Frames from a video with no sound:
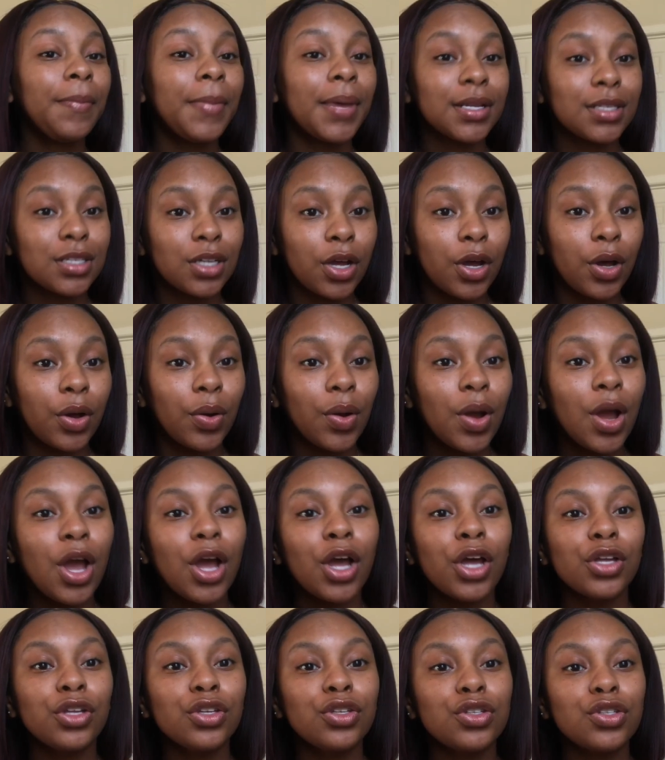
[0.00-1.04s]
to Mexico.
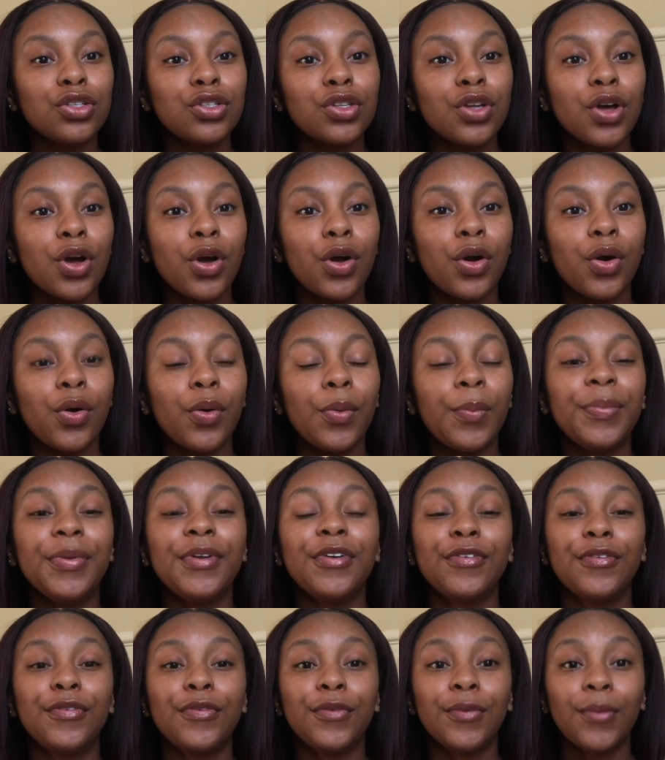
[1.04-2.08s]
So
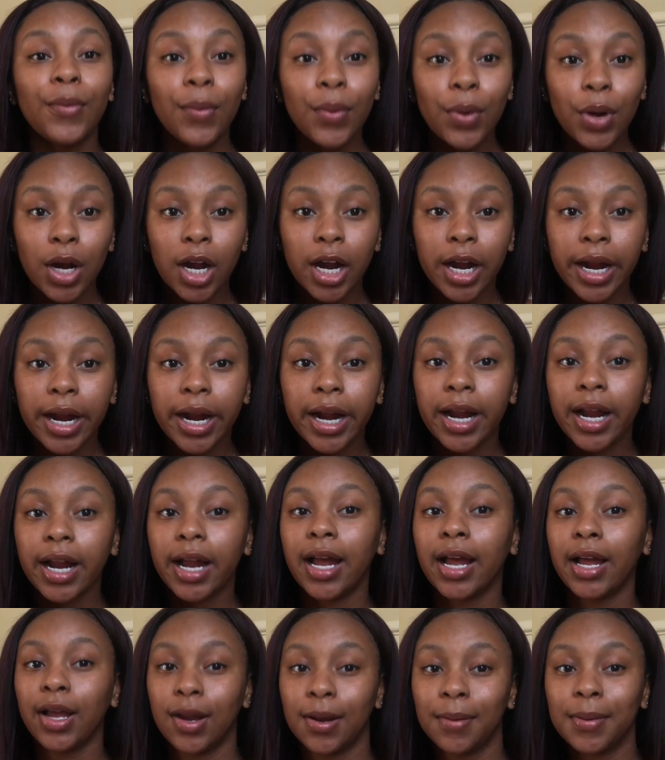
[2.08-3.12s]
before
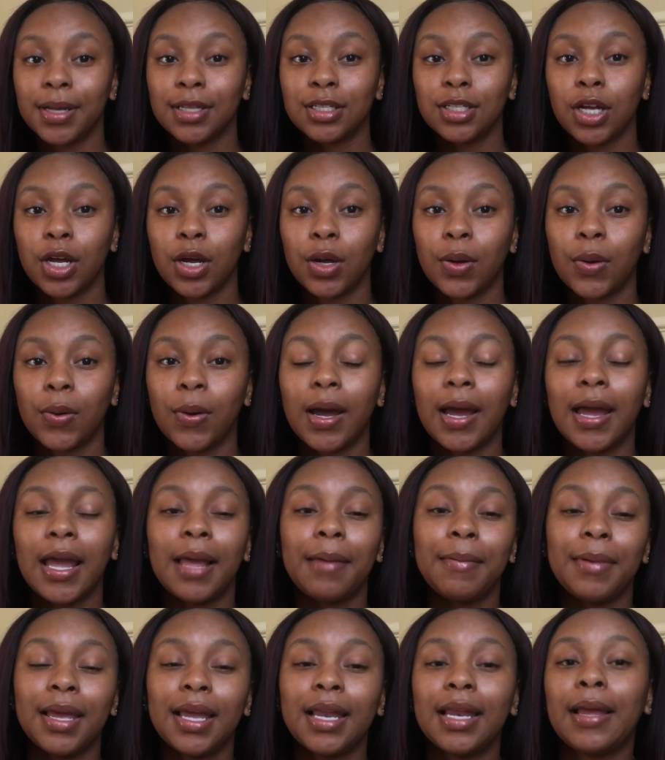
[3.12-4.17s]
I go to Mexico, I
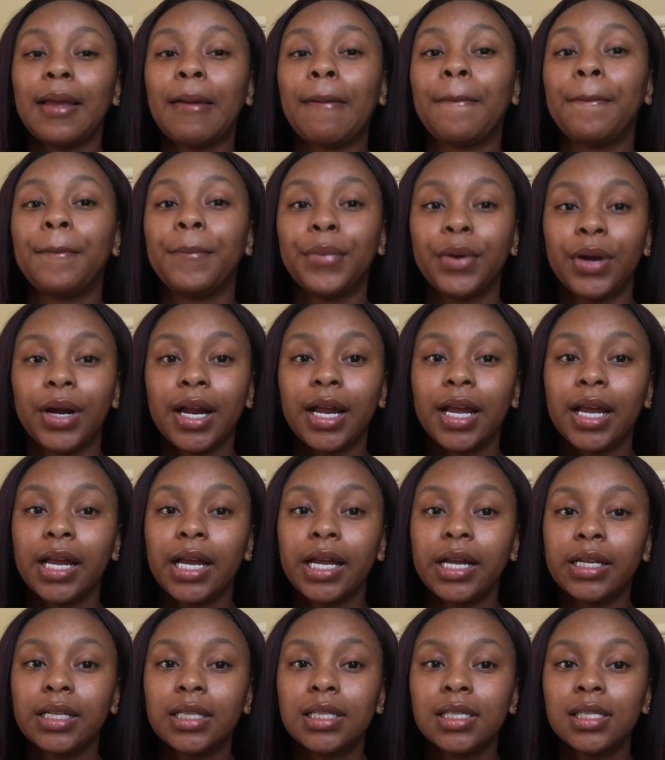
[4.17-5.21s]
am getting
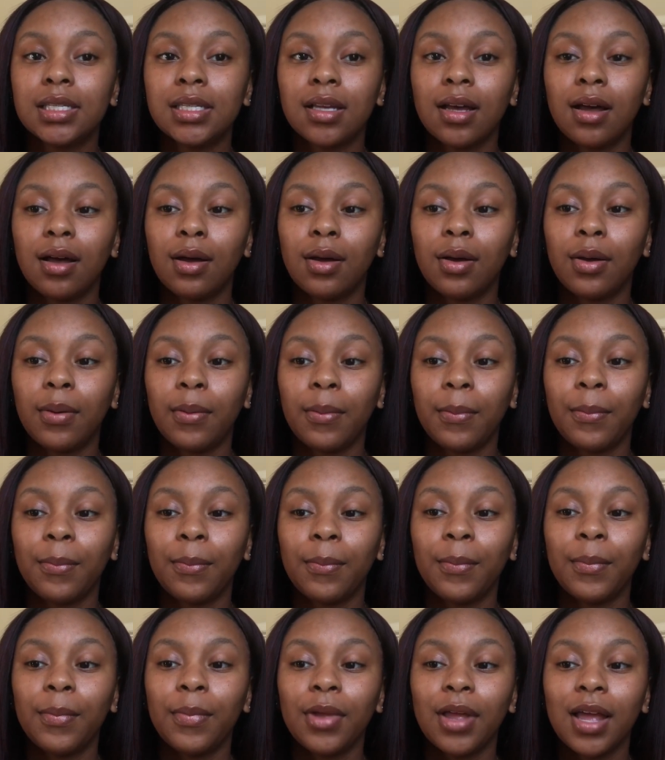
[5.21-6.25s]
braids.
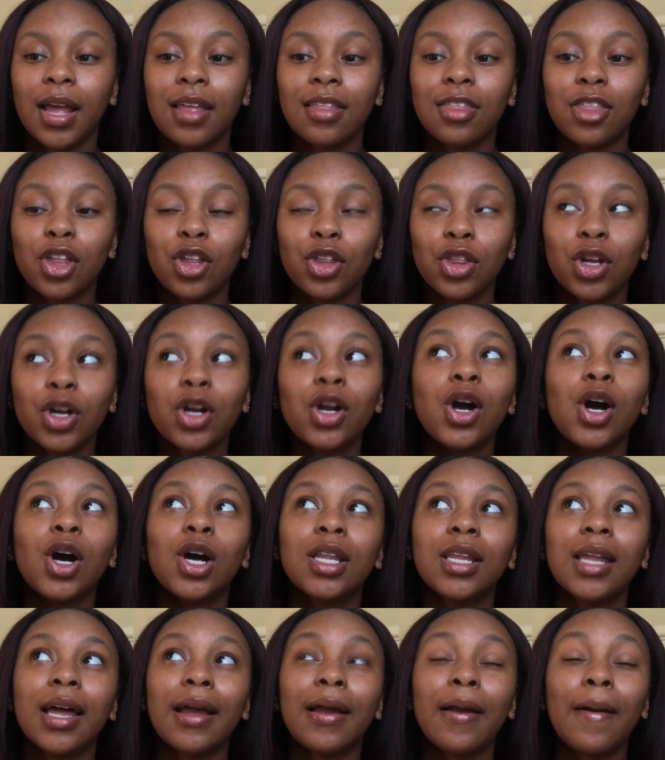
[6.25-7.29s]
I think they're
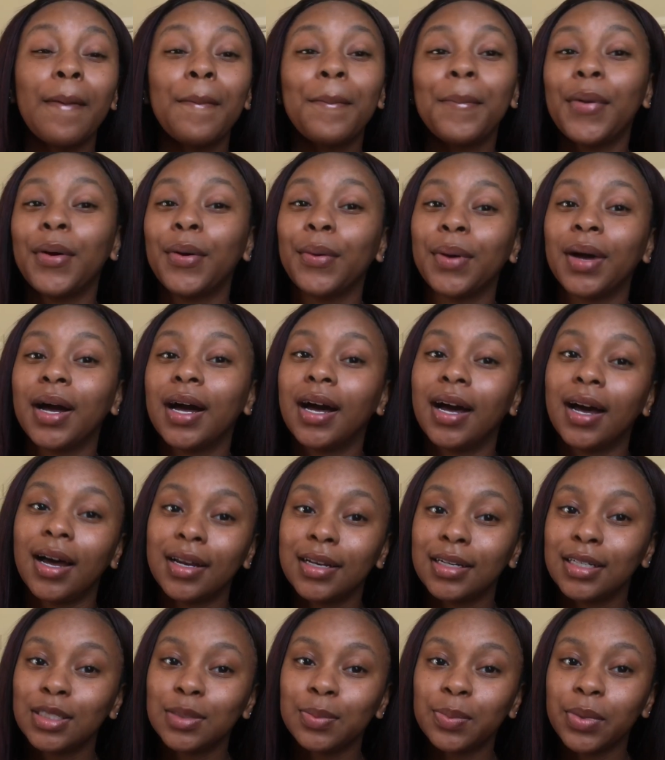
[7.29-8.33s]
called like
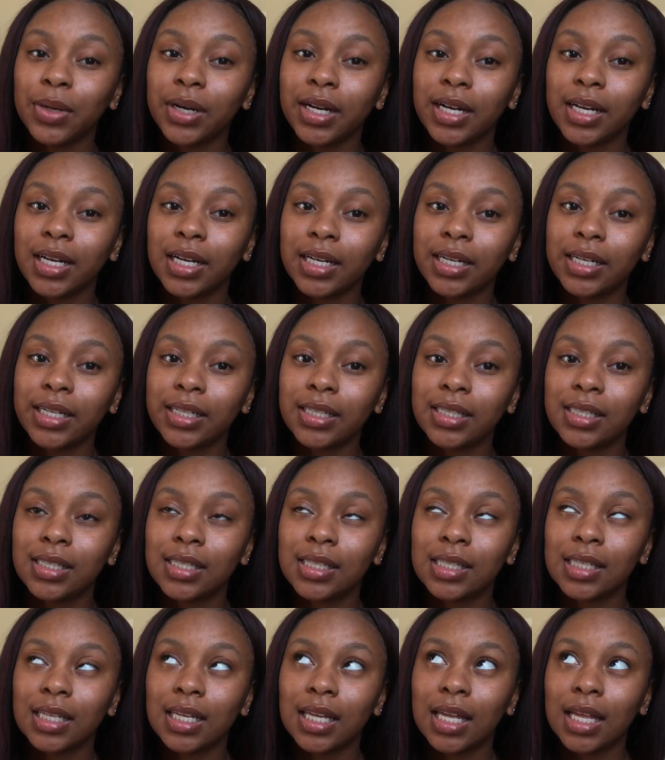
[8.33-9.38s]
Pocahontas
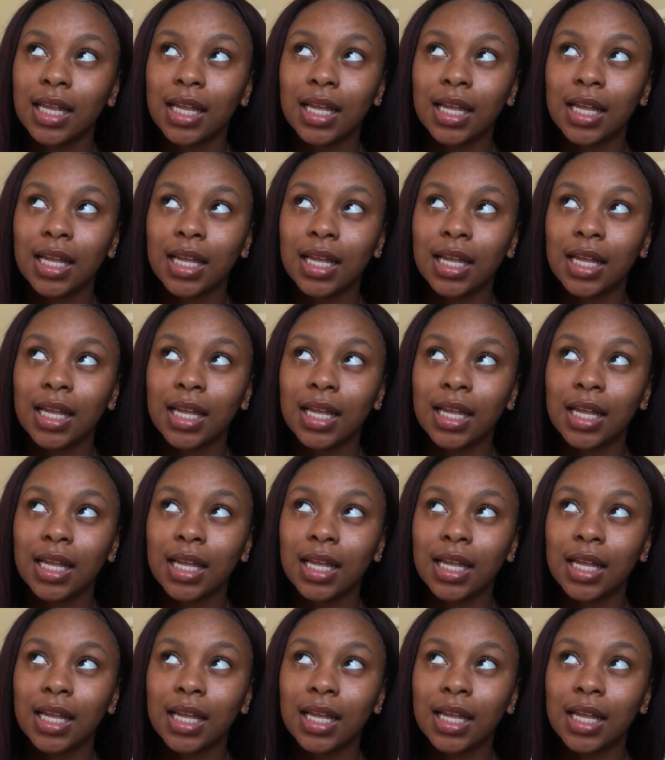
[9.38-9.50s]
braids,